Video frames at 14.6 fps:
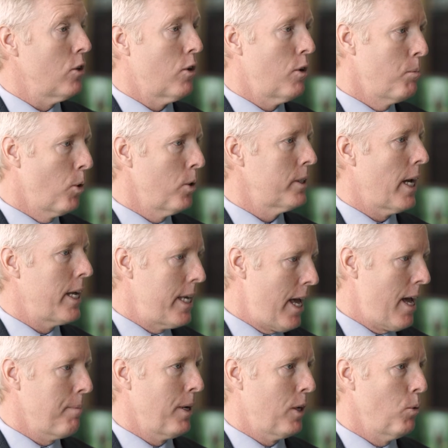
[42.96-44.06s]
or a more
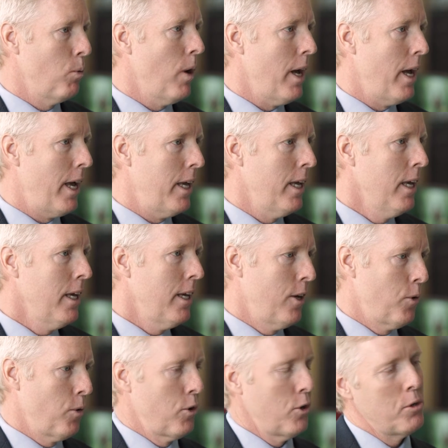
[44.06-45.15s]
dynamic way
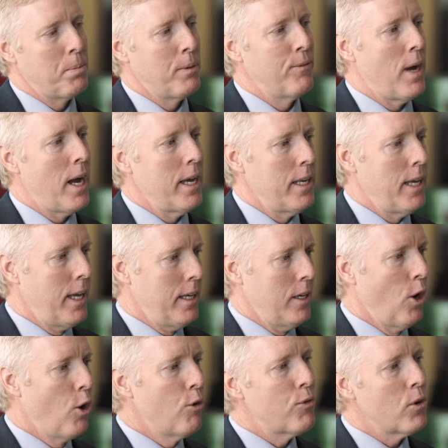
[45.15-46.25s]
in order to provide a
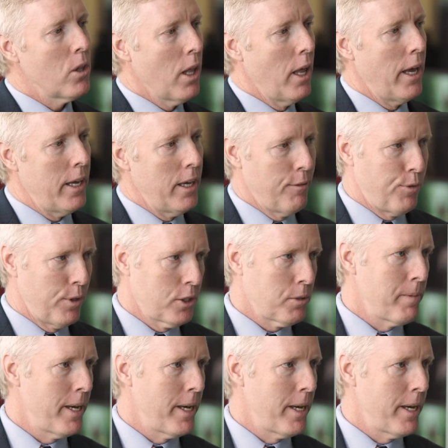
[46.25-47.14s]
overlay of risk